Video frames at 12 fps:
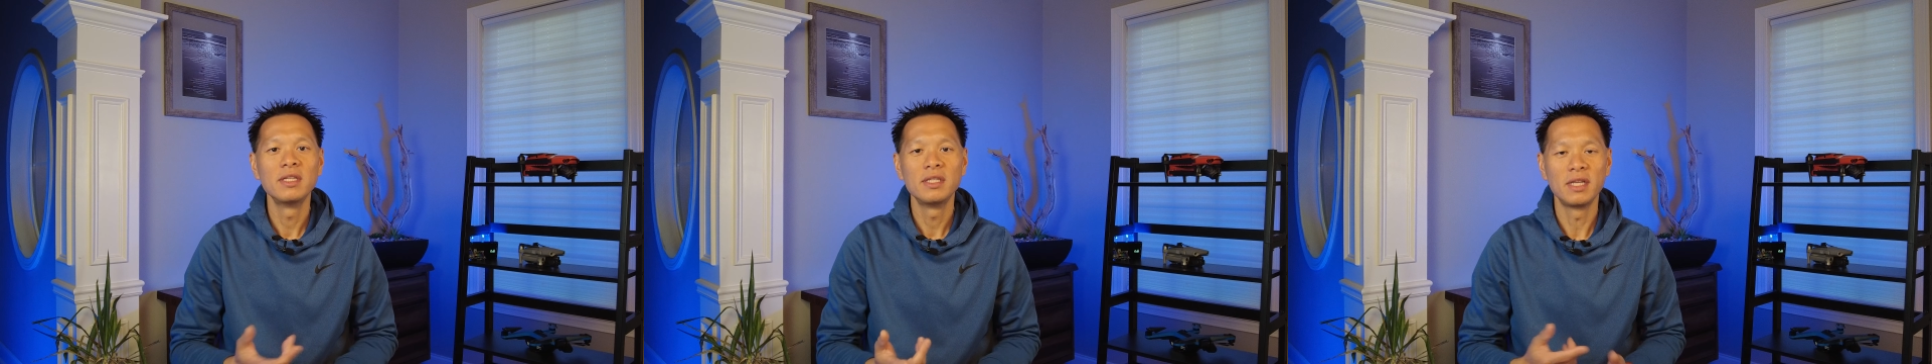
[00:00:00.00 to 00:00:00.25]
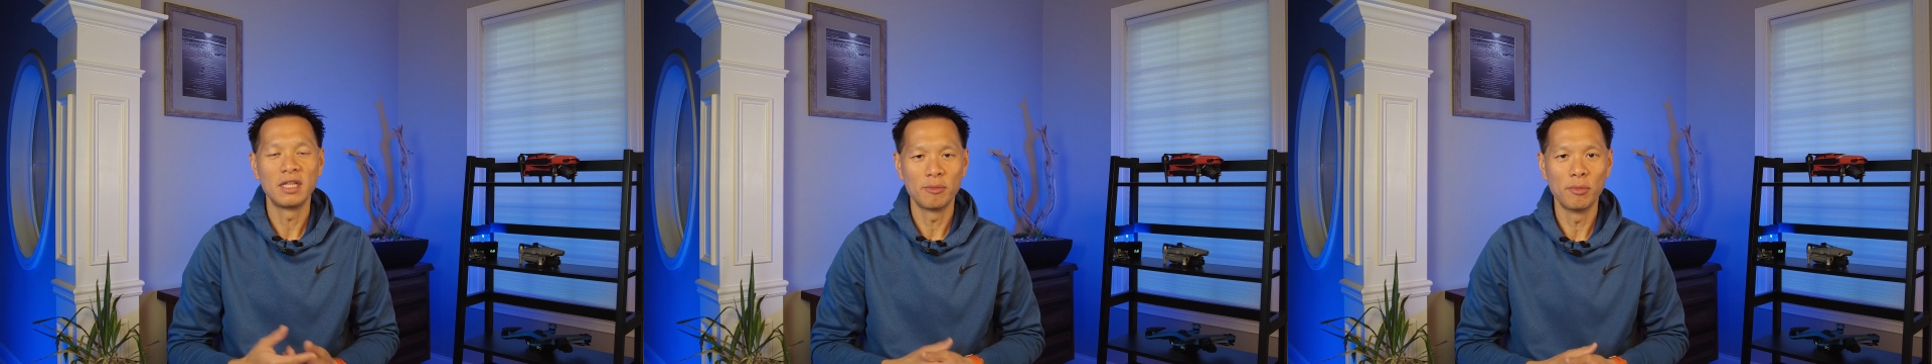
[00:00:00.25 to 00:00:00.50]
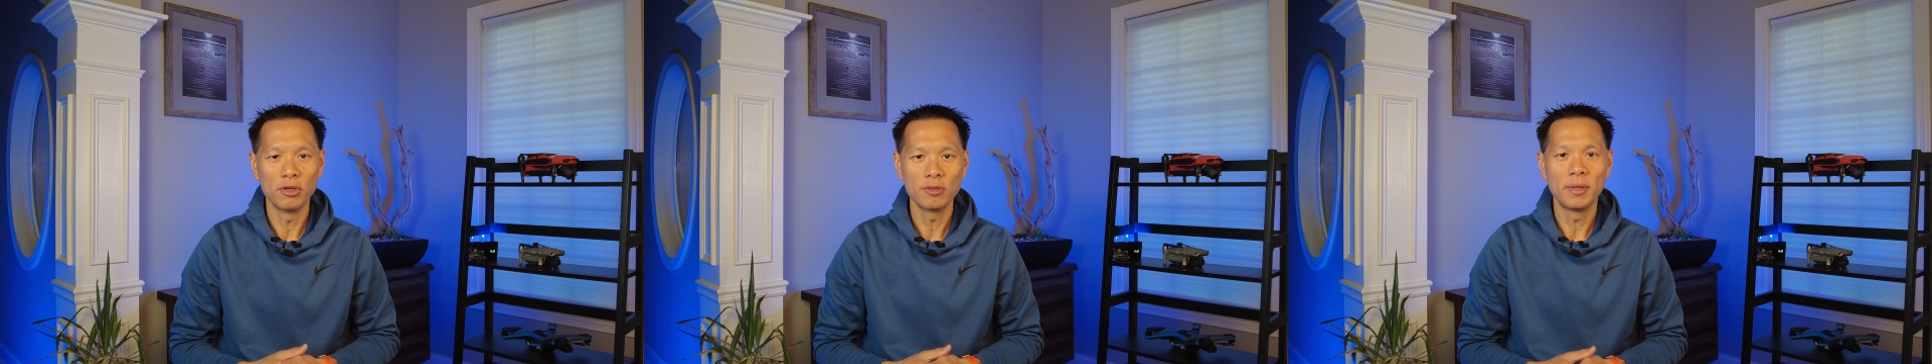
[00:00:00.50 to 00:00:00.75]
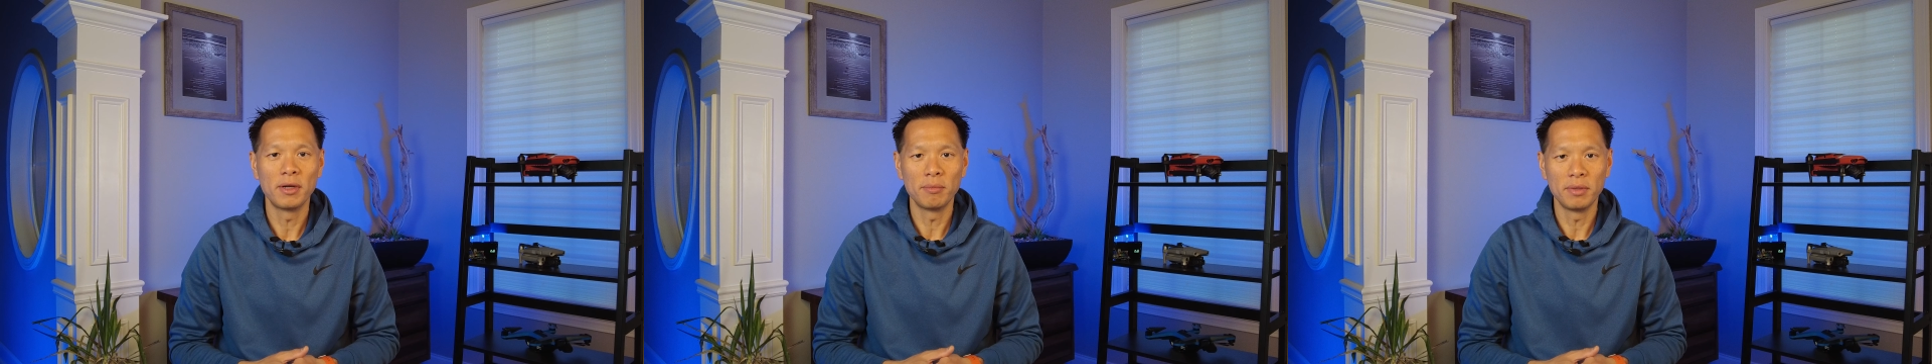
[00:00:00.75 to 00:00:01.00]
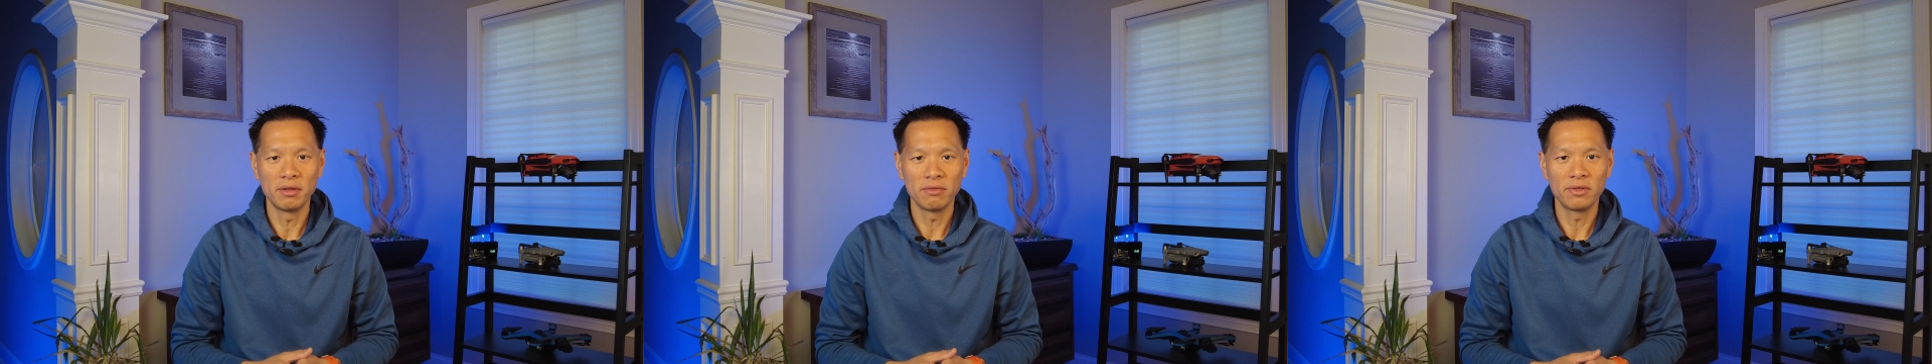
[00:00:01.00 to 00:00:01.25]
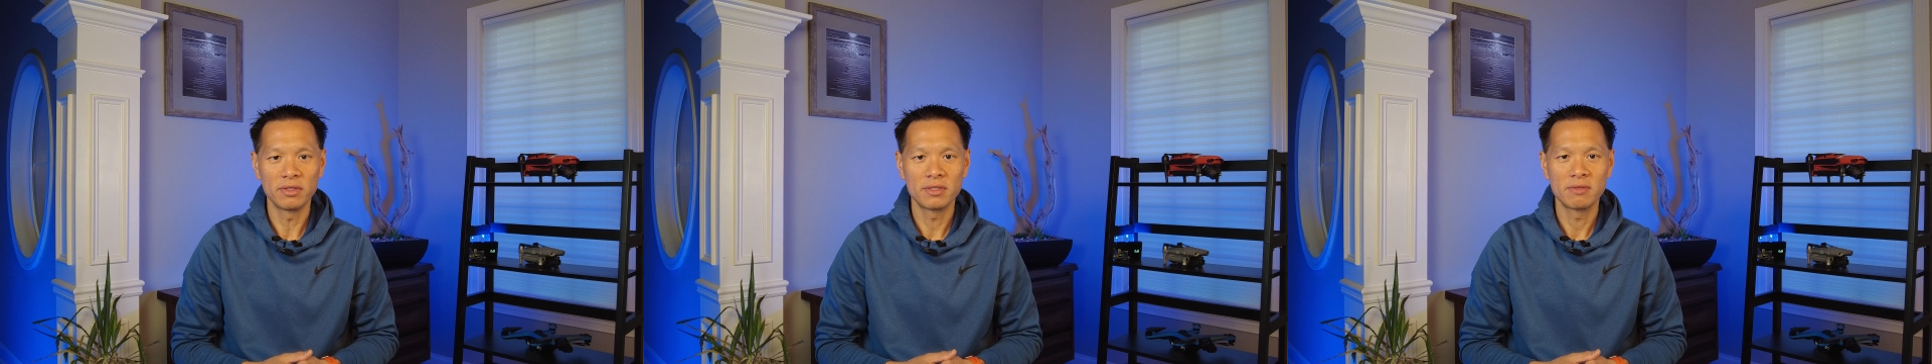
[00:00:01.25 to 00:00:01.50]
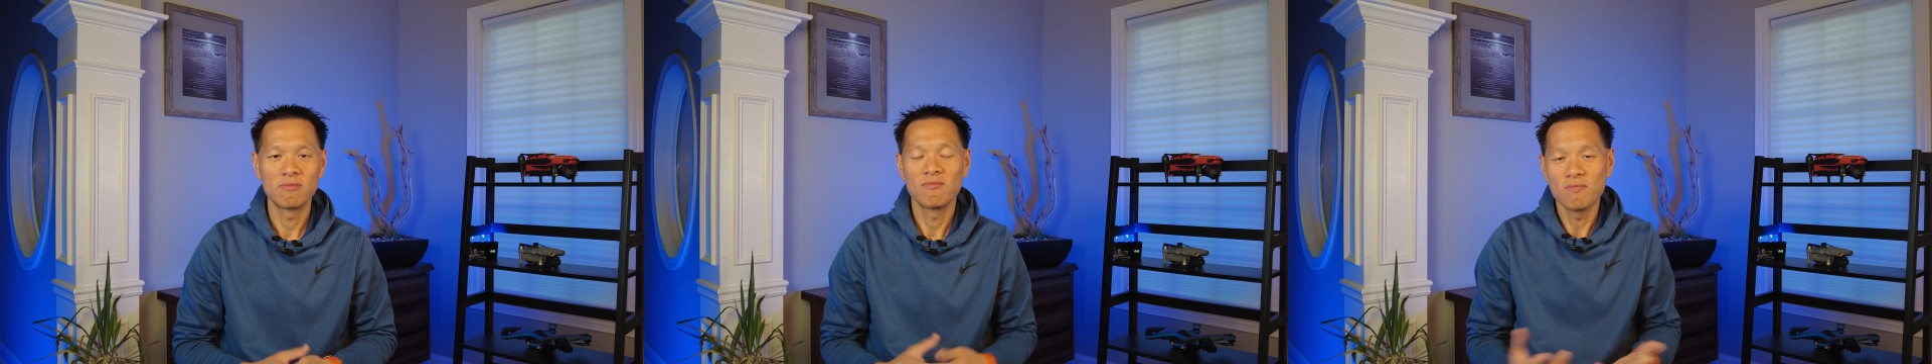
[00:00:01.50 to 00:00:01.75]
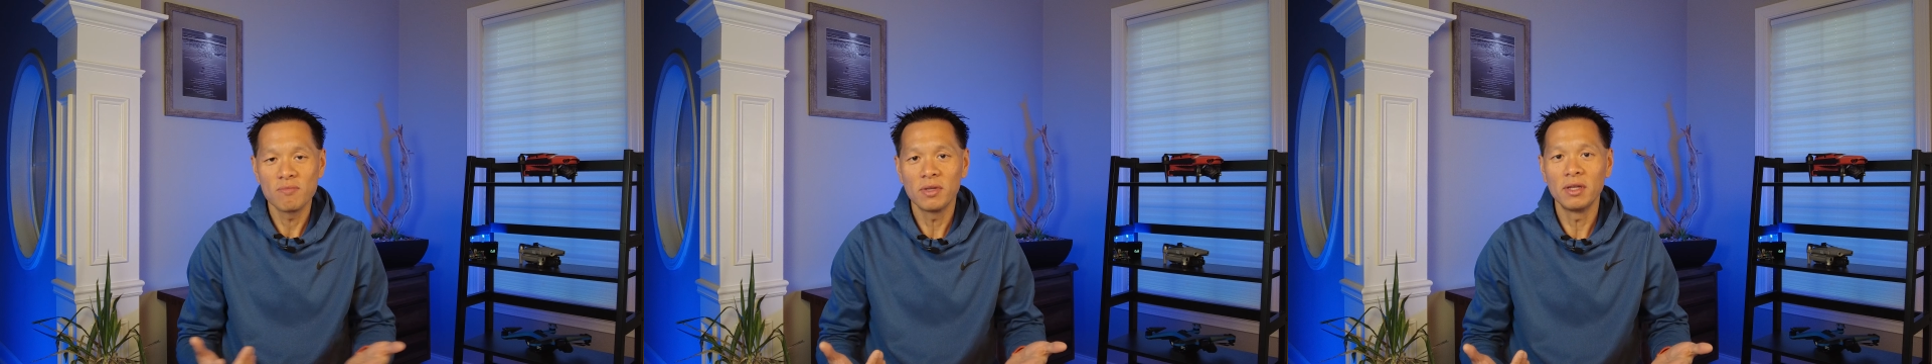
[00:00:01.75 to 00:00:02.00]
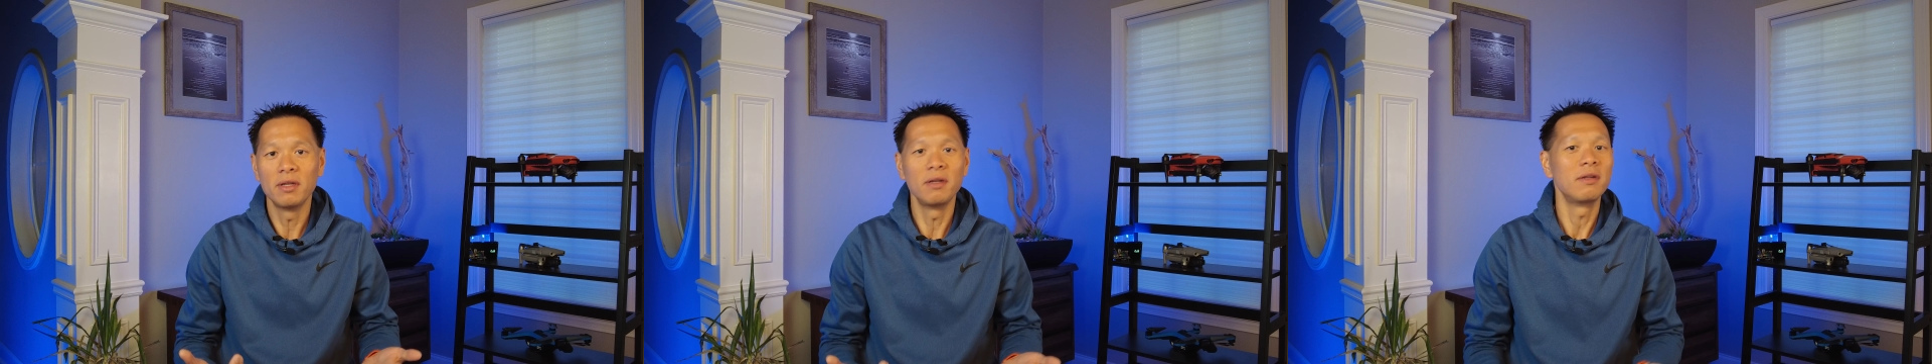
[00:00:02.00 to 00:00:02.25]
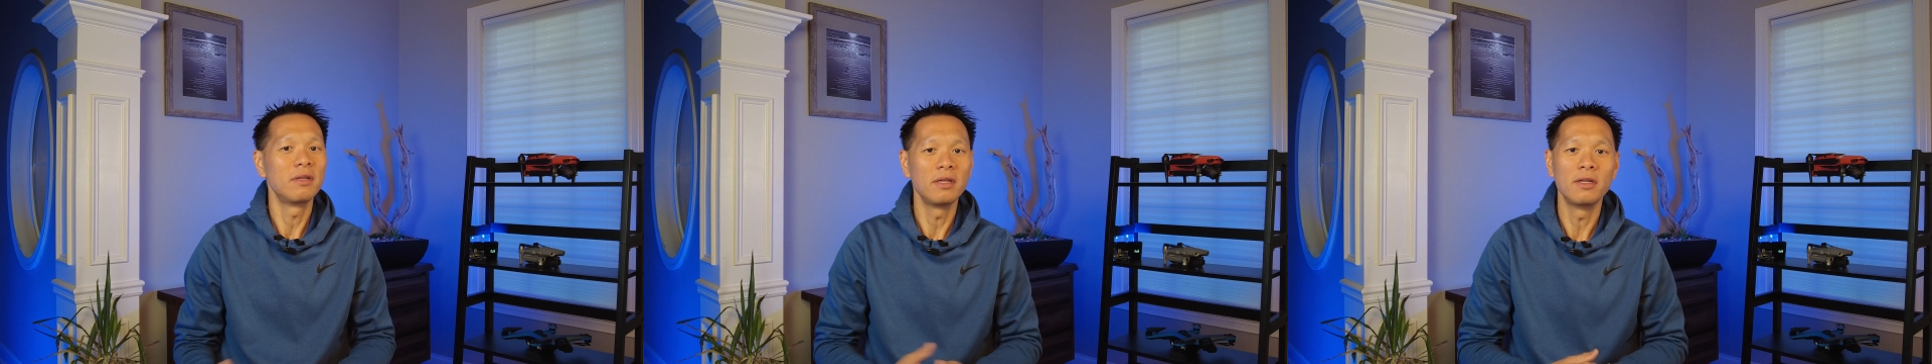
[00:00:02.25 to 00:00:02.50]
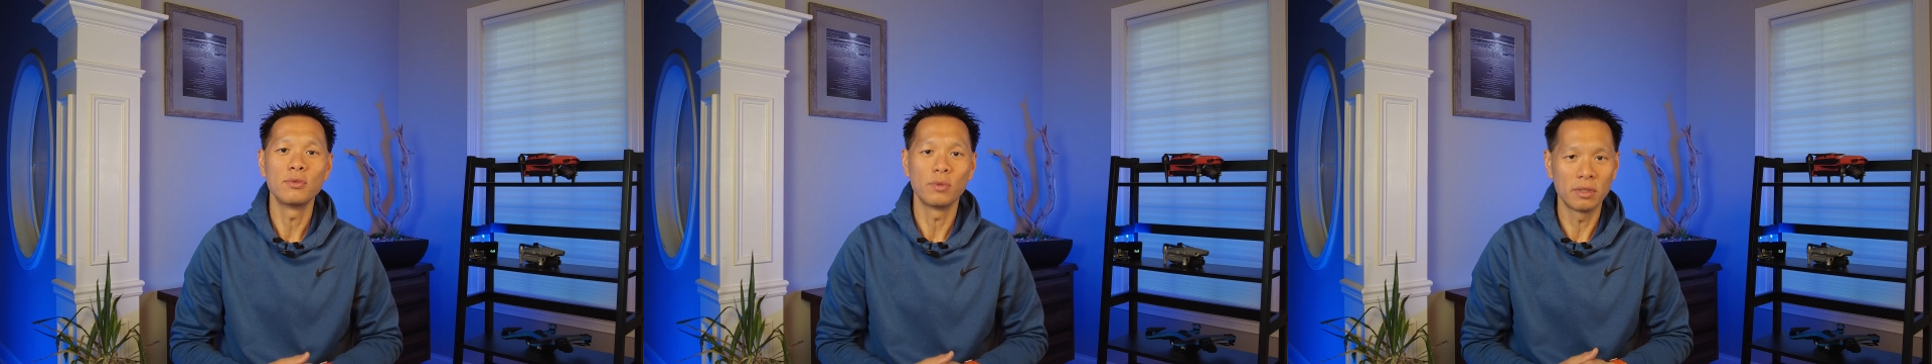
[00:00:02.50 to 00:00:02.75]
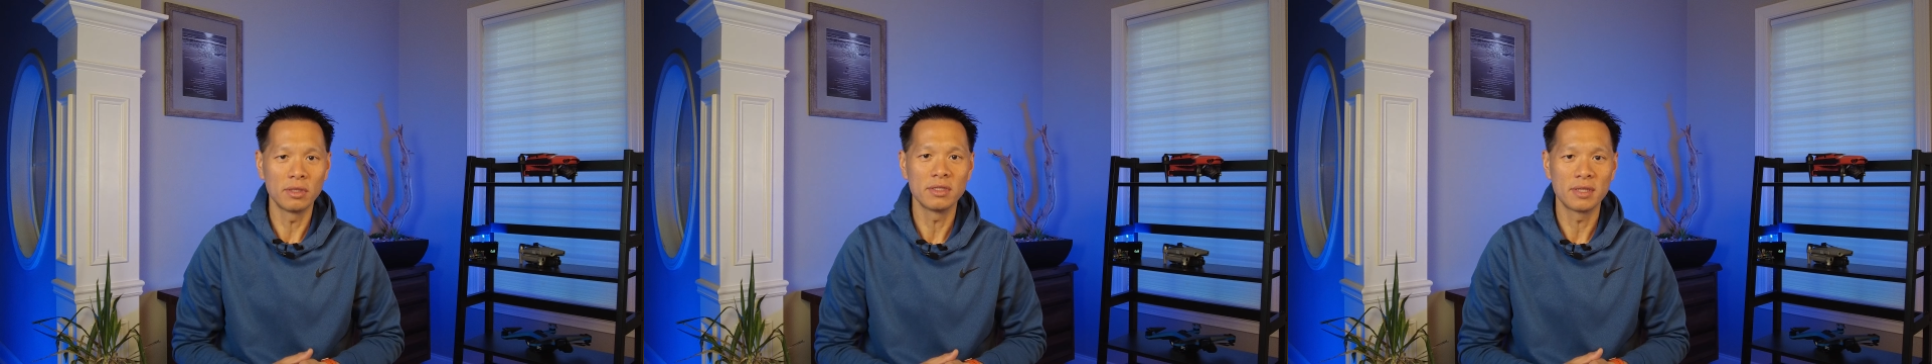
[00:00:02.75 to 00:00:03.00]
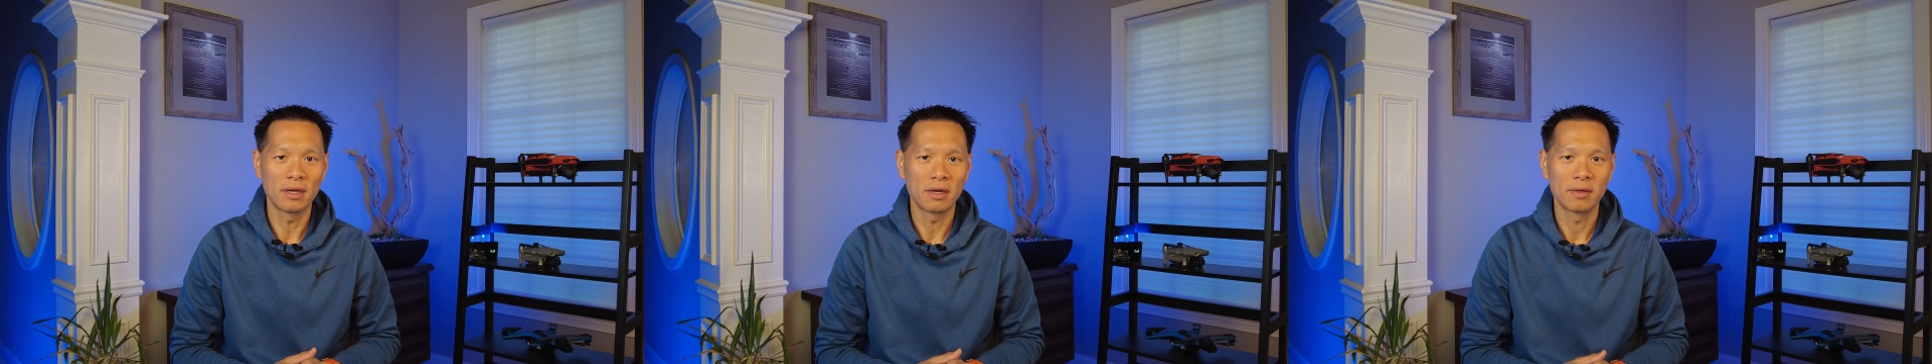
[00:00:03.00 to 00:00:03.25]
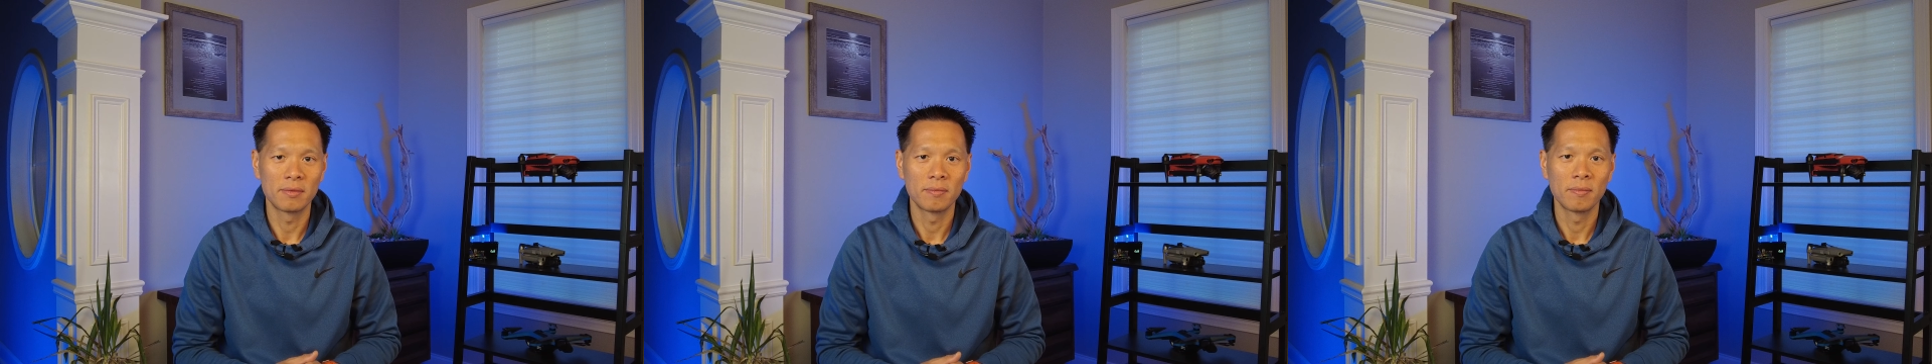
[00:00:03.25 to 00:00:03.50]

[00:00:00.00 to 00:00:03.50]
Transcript: to get the most amount of benefits. And it is what it is there.